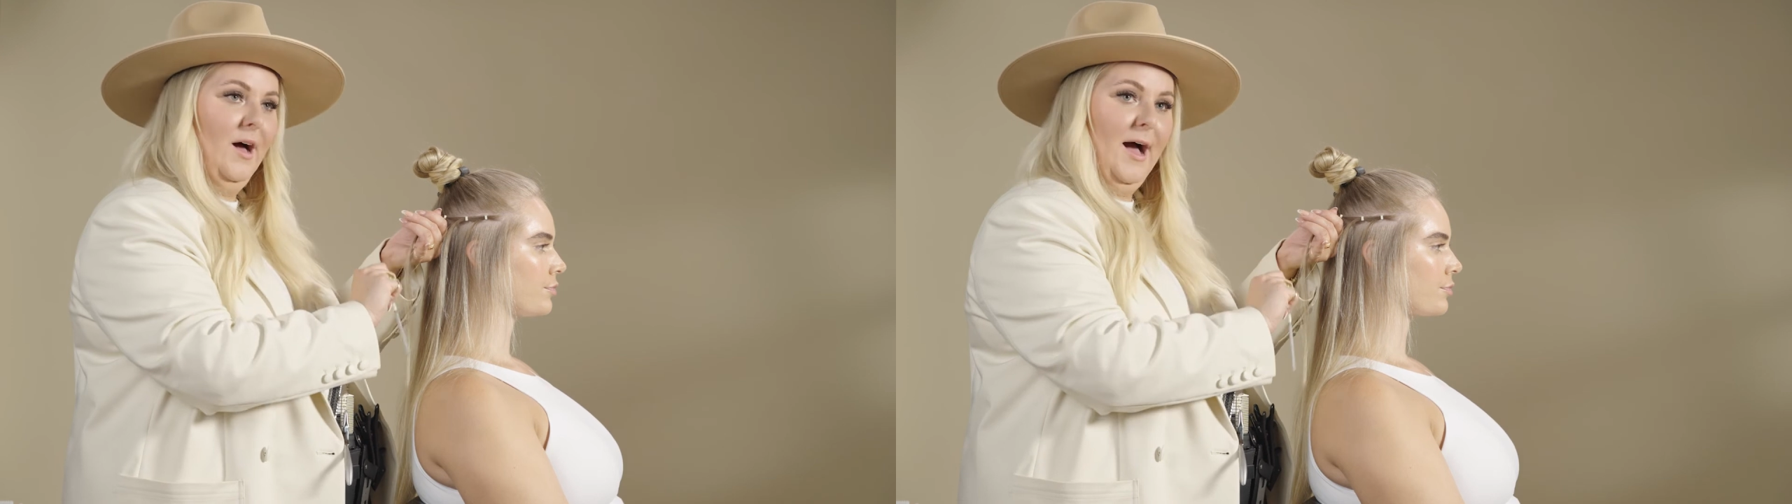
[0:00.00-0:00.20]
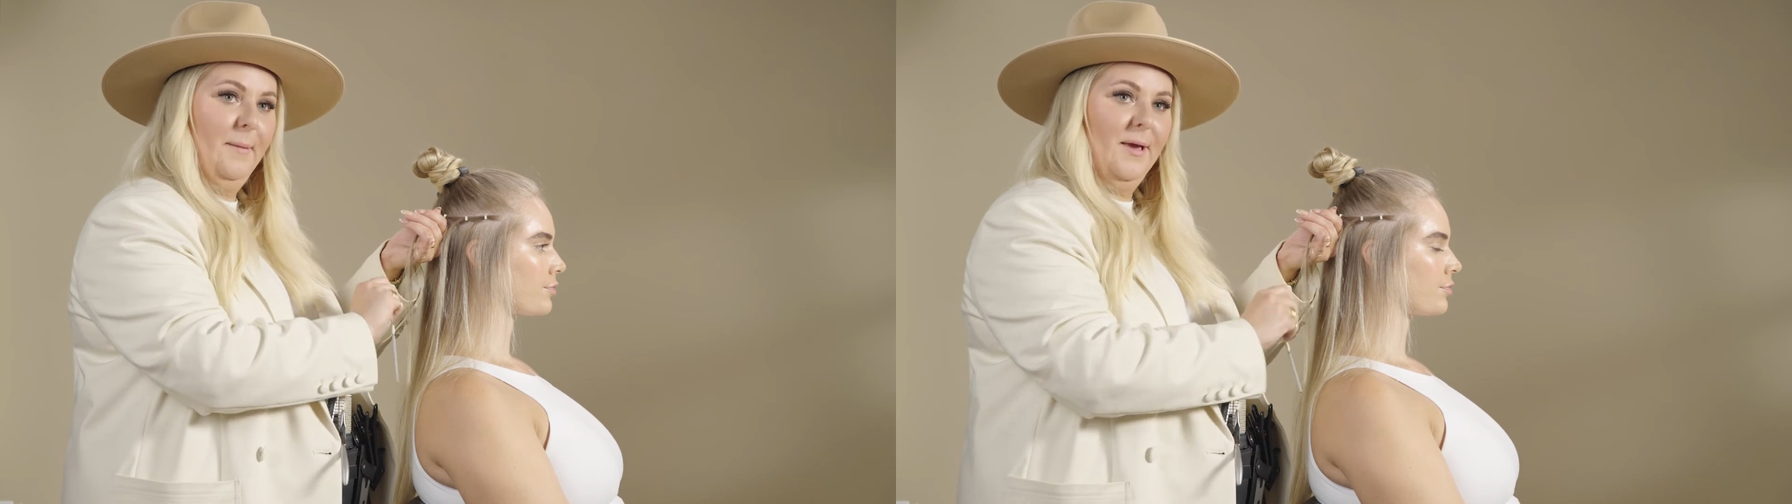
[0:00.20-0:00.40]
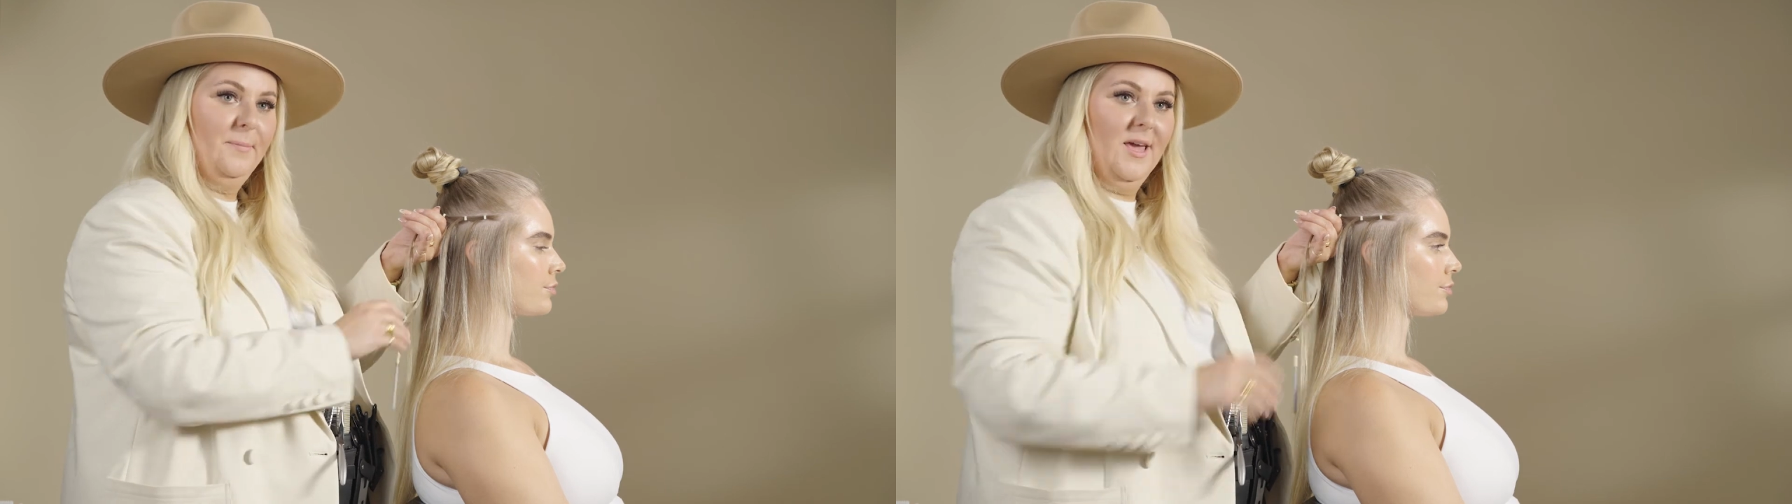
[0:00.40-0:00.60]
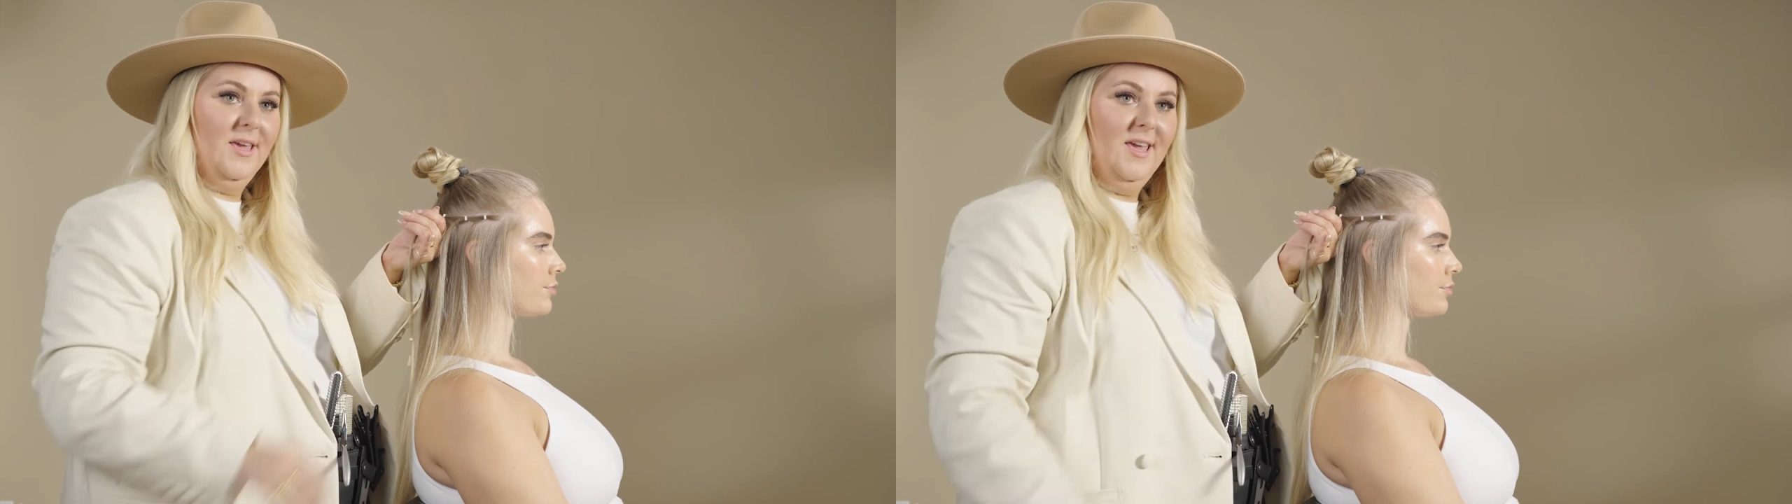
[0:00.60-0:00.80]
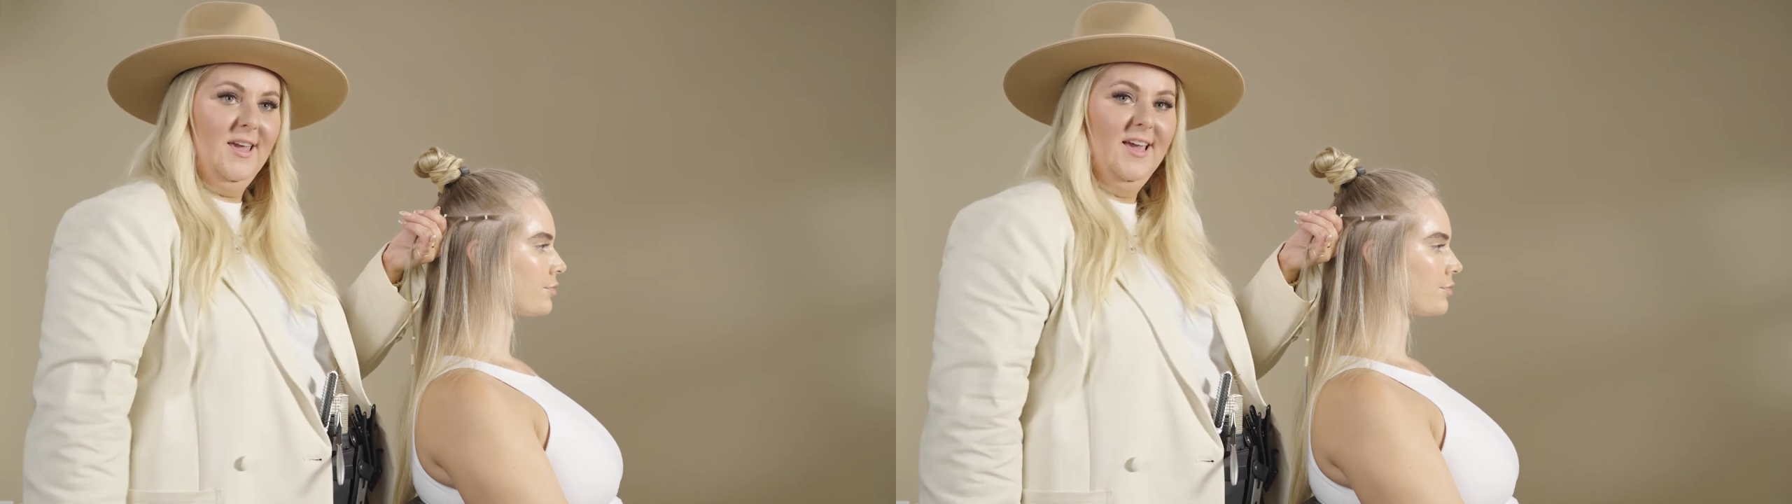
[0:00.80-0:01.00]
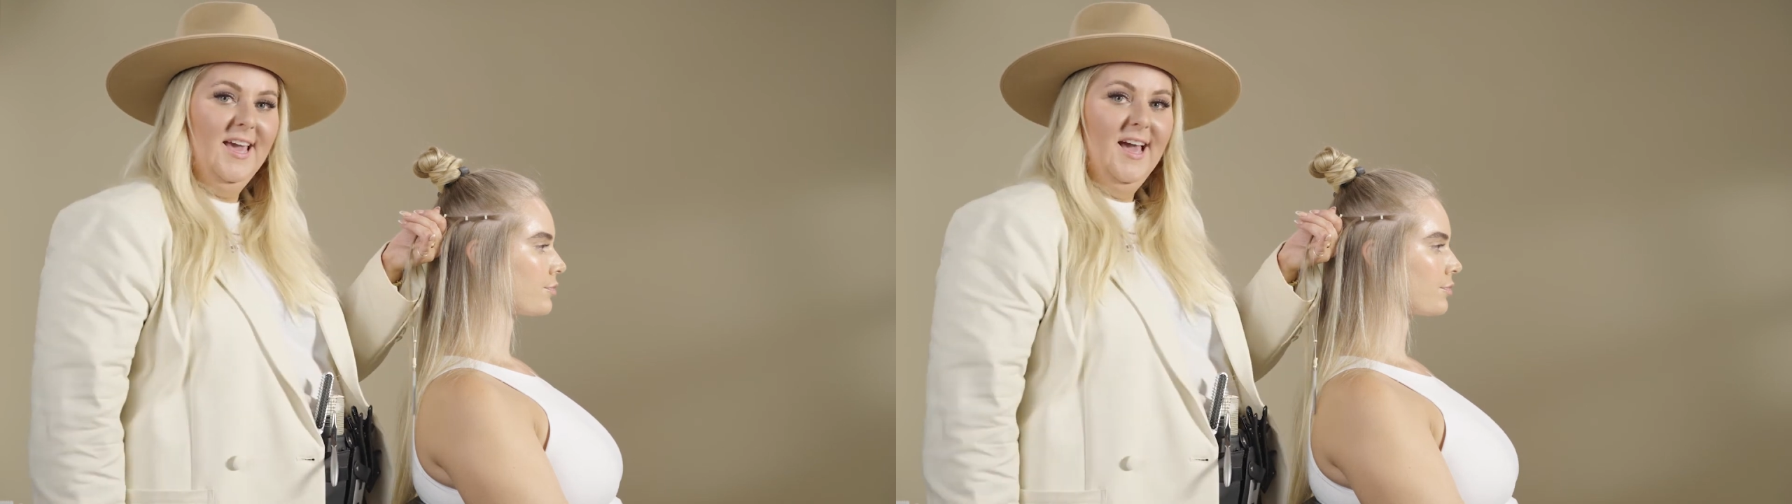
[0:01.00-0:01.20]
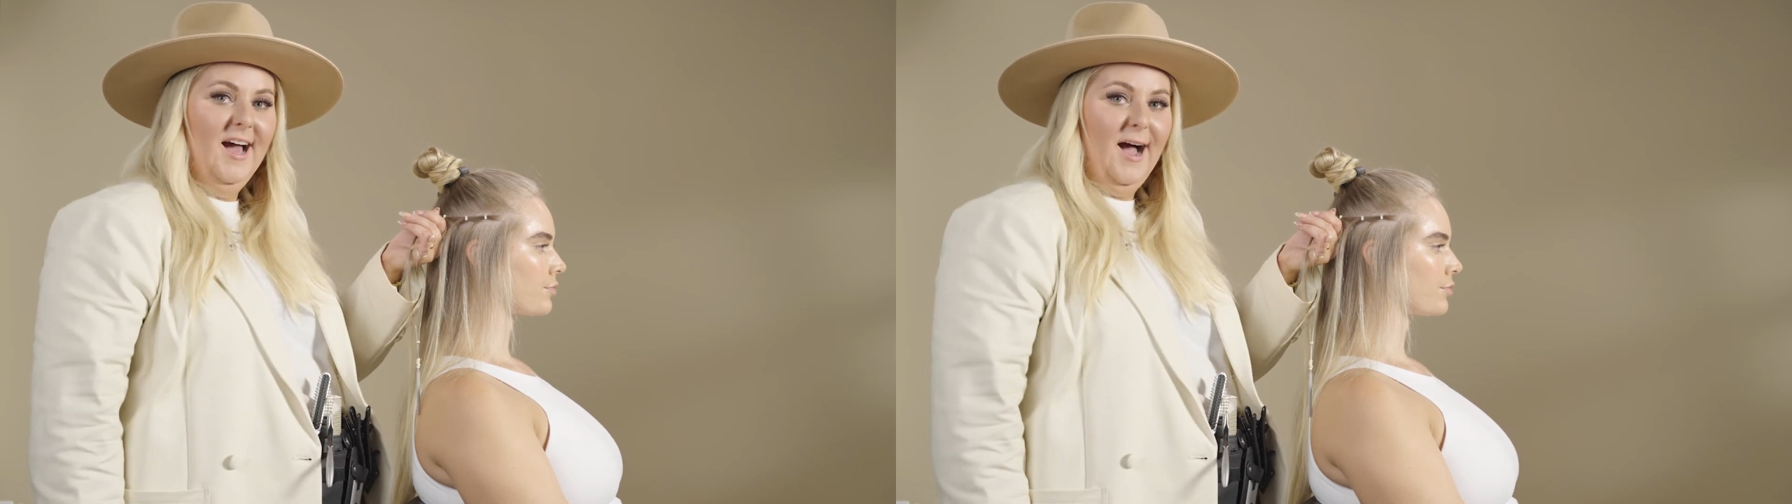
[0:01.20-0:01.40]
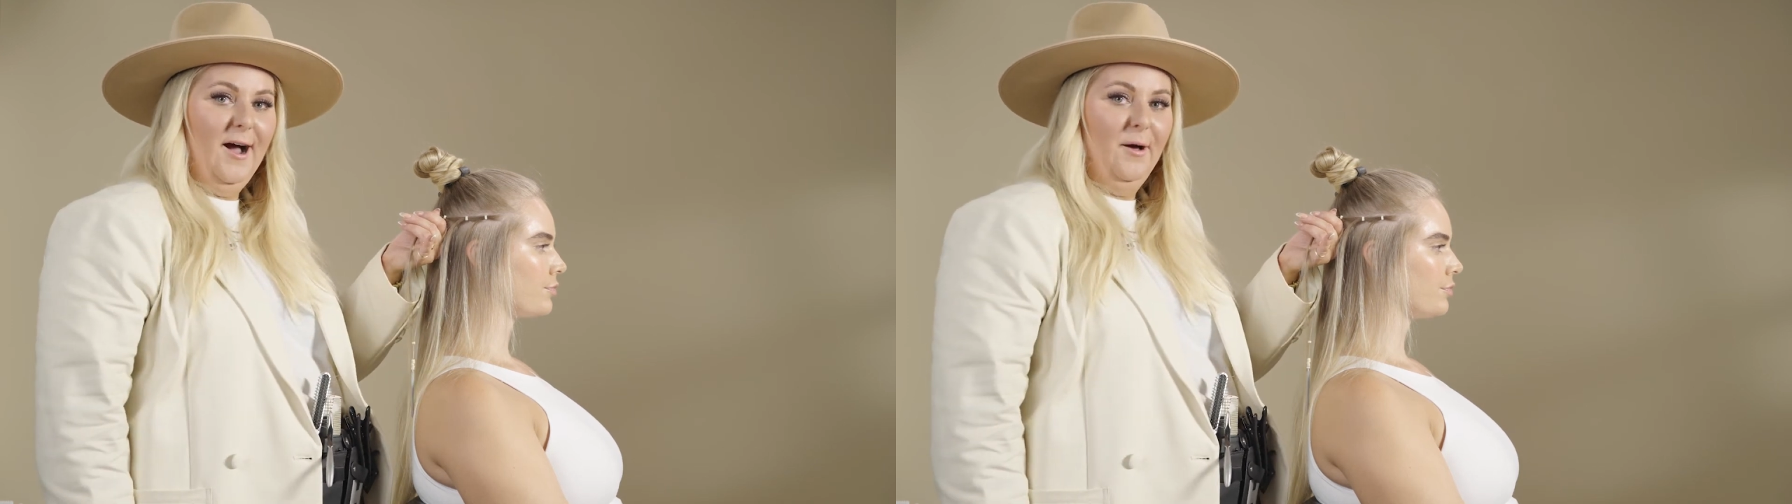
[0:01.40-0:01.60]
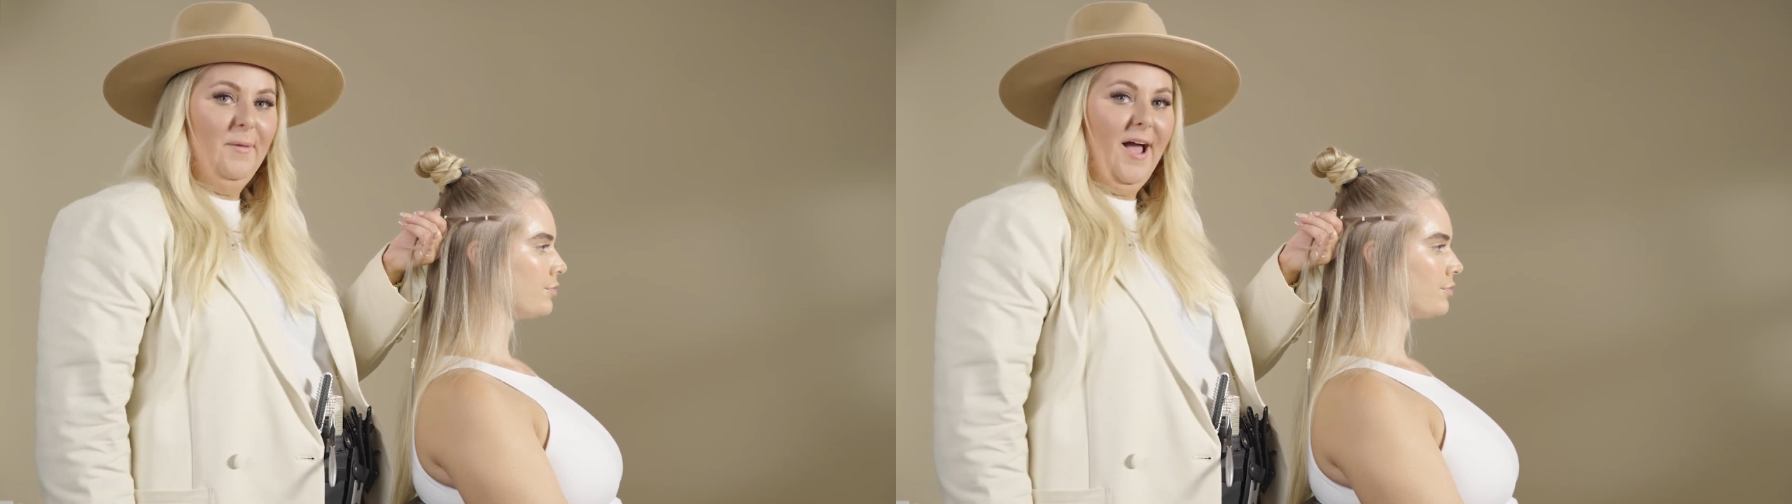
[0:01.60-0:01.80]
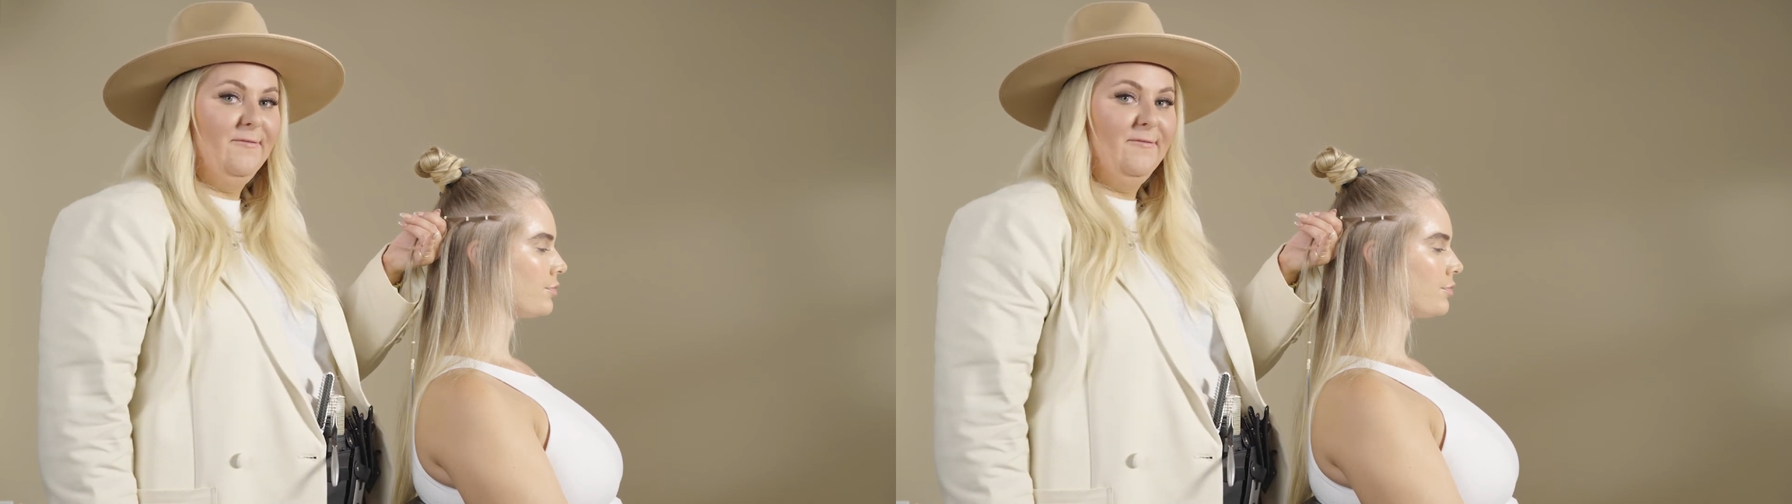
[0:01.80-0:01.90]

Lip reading: on my pinky. I